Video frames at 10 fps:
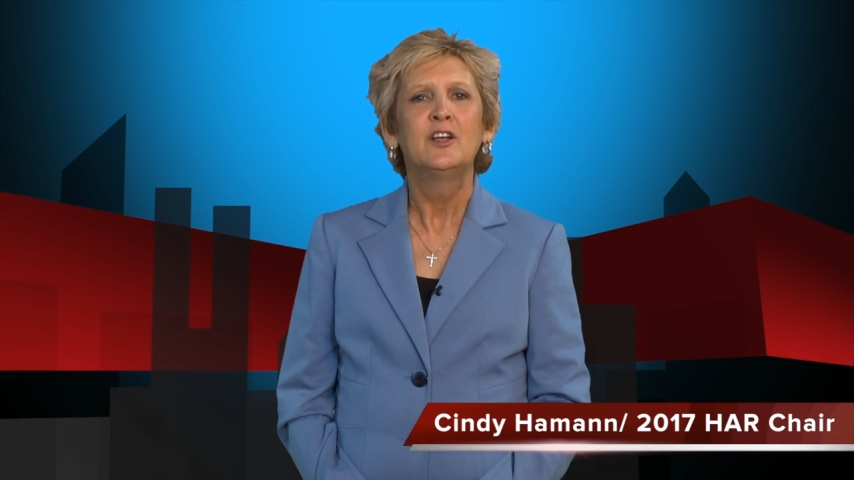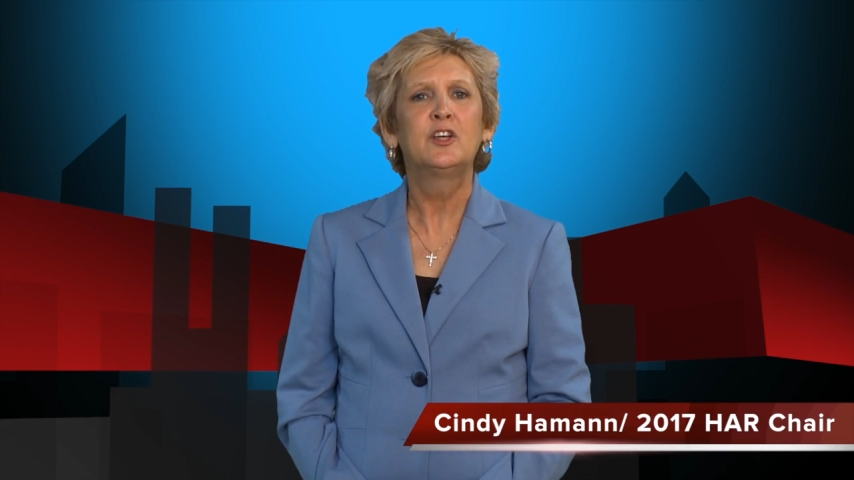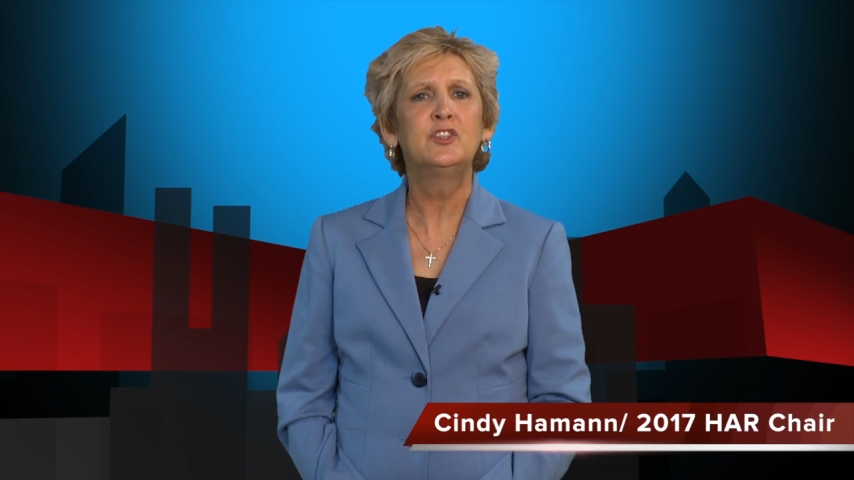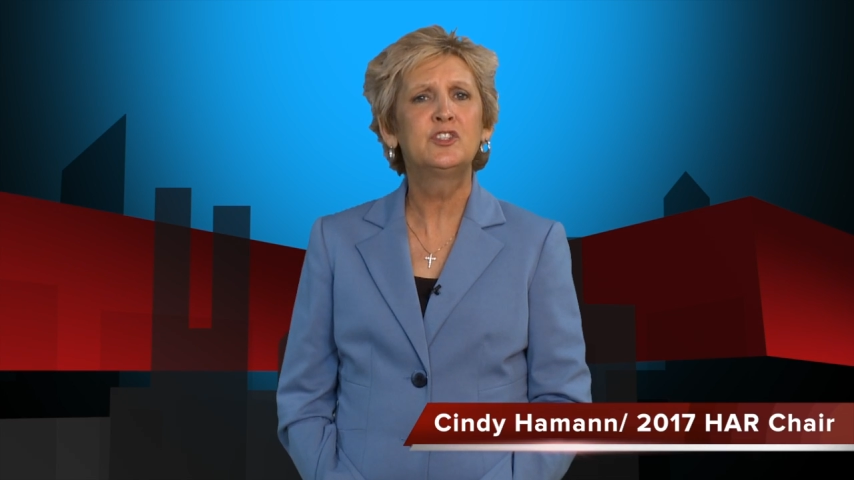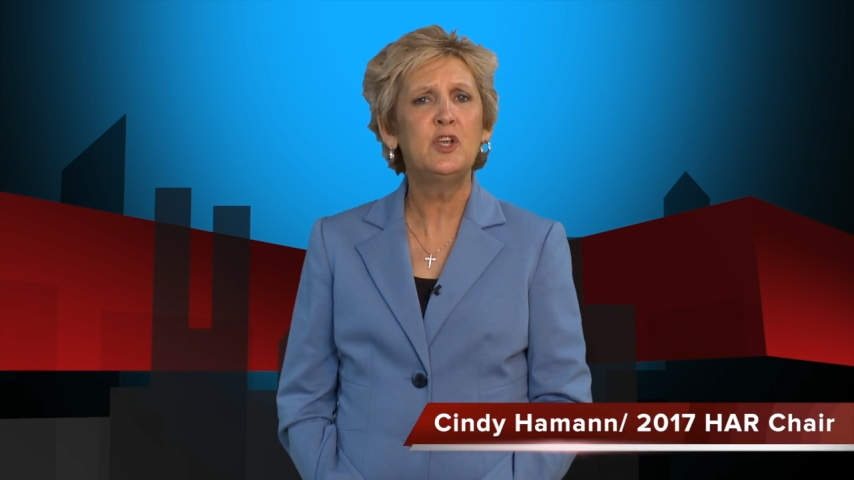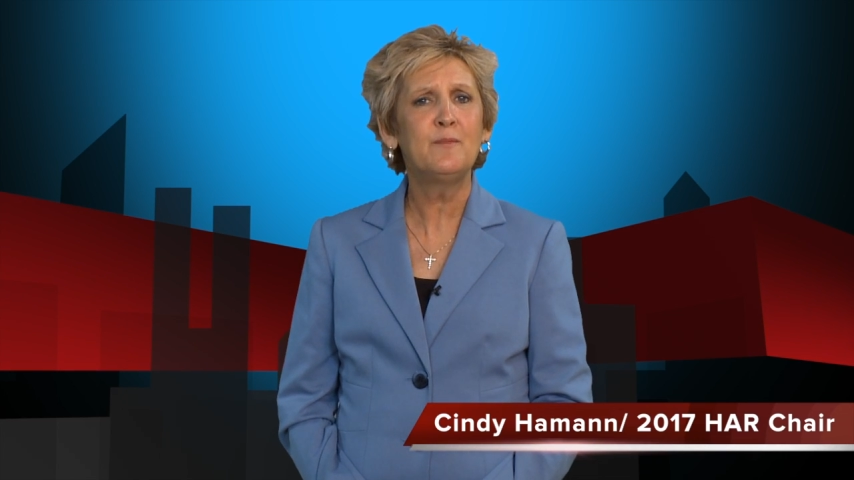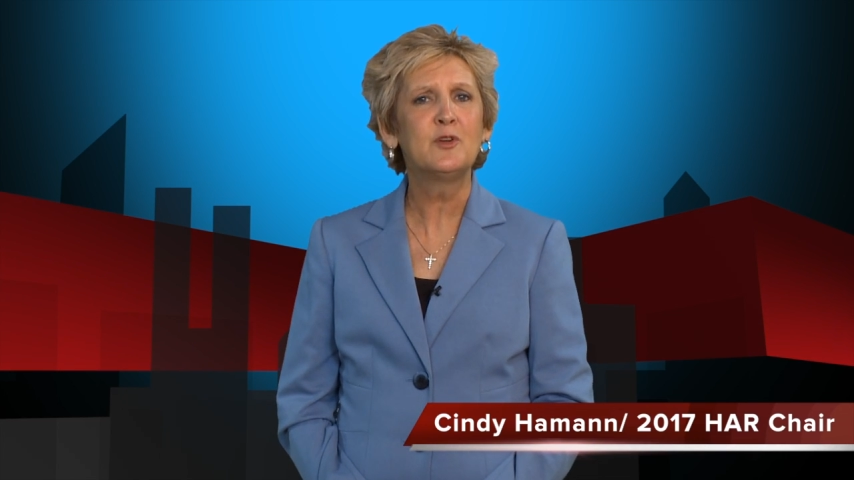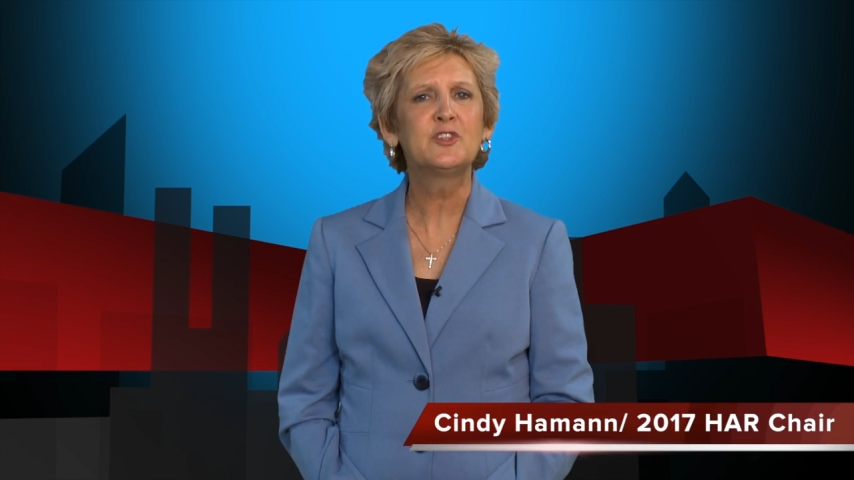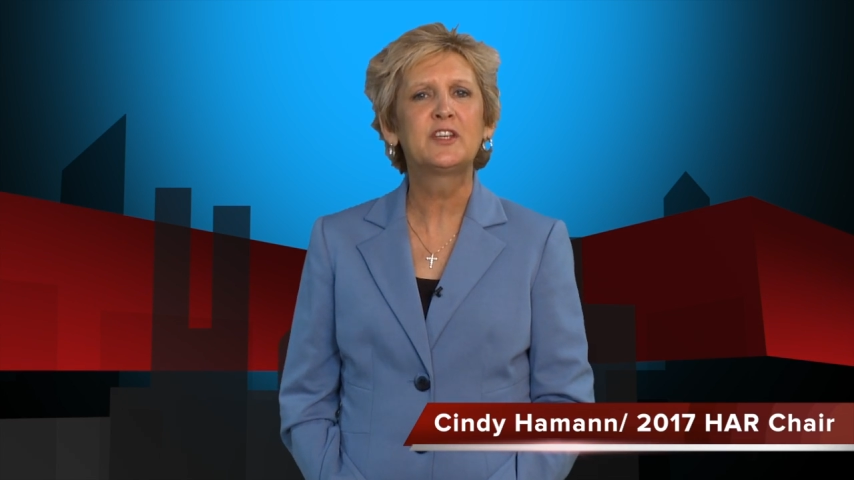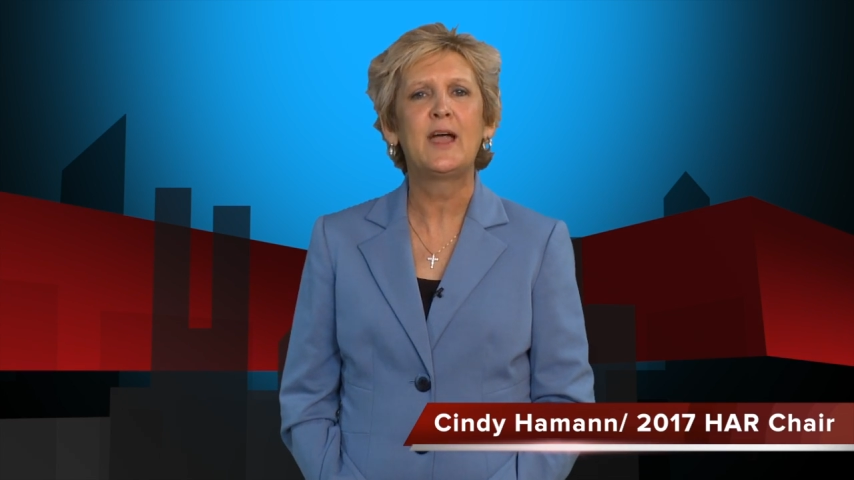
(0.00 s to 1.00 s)

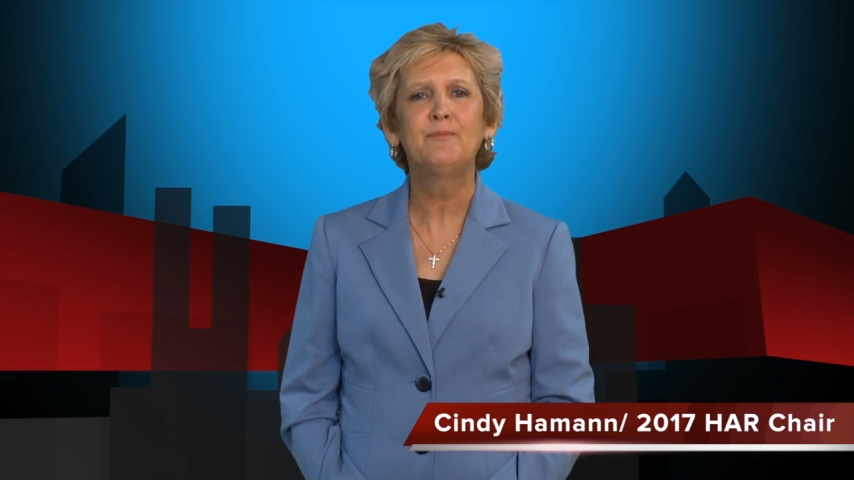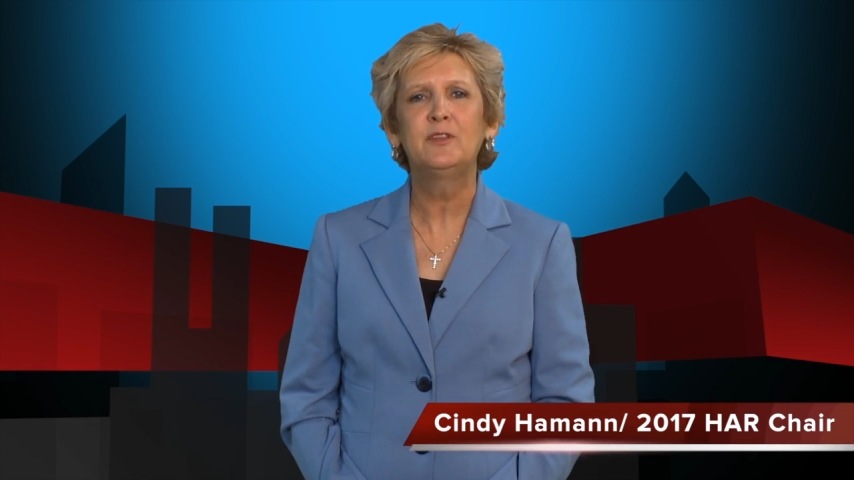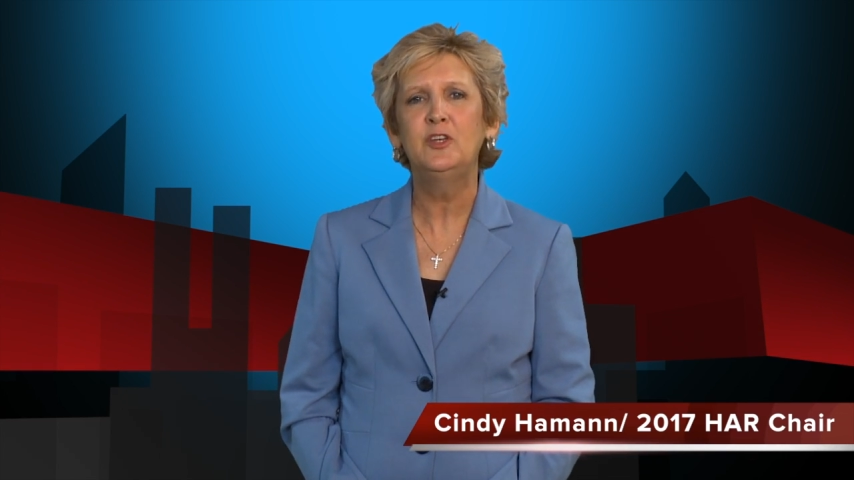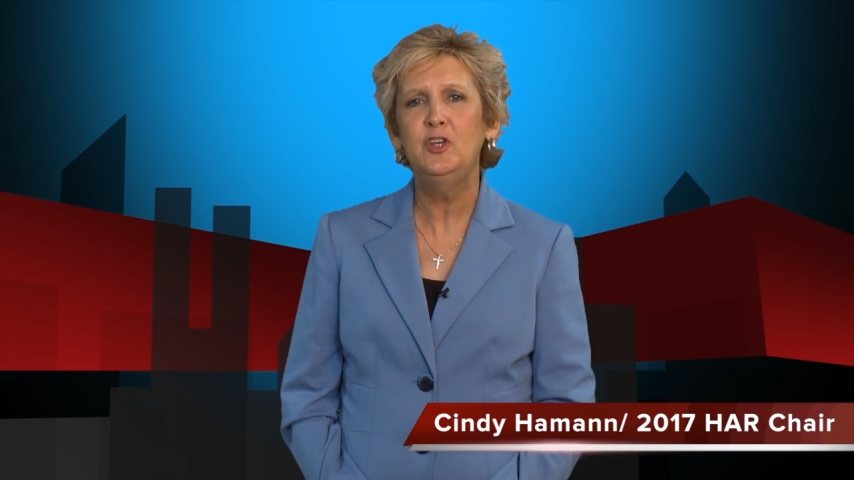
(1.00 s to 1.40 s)
Consumers kept the